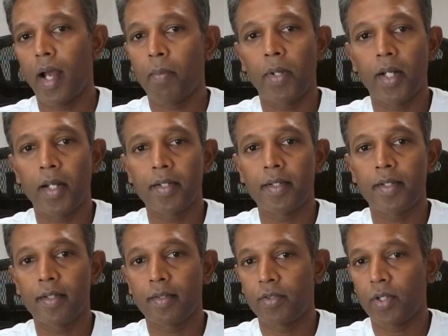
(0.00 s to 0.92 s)

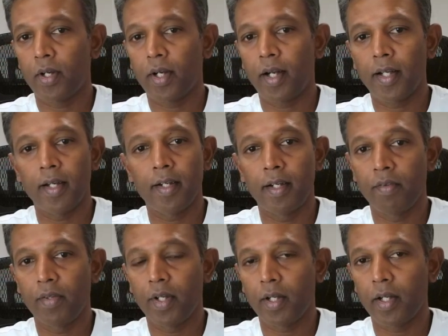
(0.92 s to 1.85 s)
applications which are running in
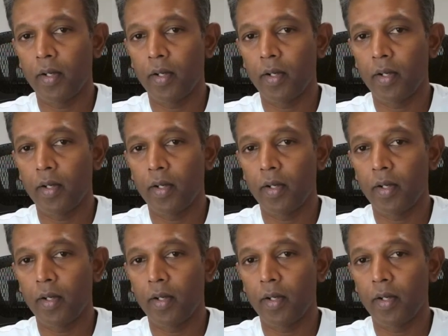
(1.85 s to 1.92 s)
different